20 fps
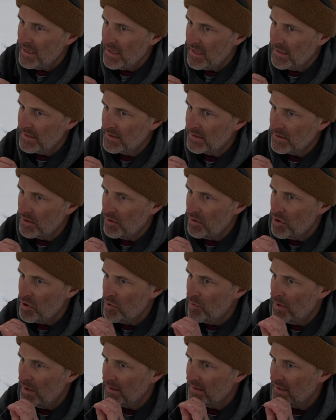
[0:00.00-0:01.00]
And so you
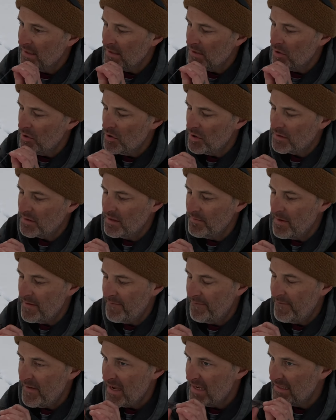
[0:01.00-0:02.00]
want this hook to be
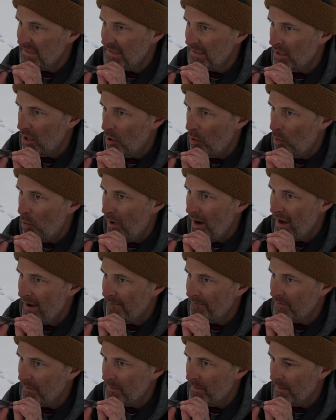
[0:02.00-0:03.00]
facing away
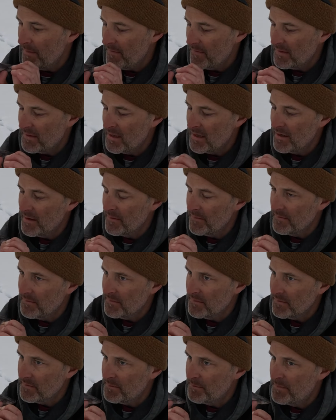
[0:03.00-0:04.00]
from the
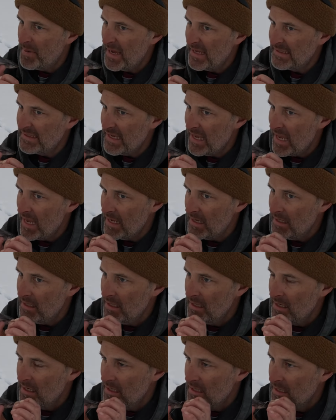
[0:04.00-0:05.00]
bait's head
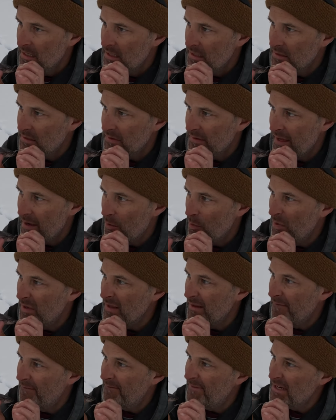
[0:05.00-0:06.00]
so that when
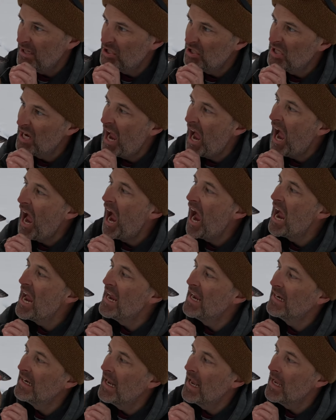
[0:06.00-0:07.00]
the fish
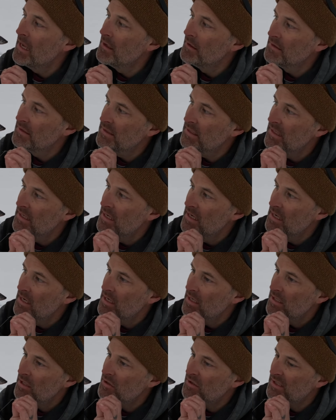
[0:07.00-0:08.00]
inhales,
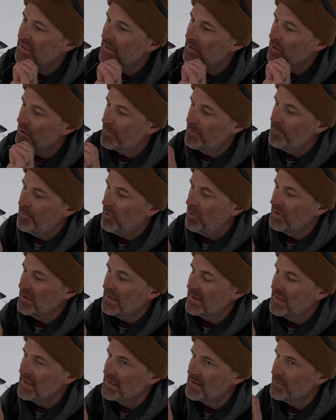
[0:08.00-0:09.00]
you set the hook pulling
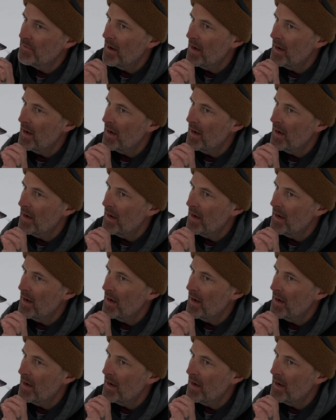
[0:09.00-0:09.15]
it this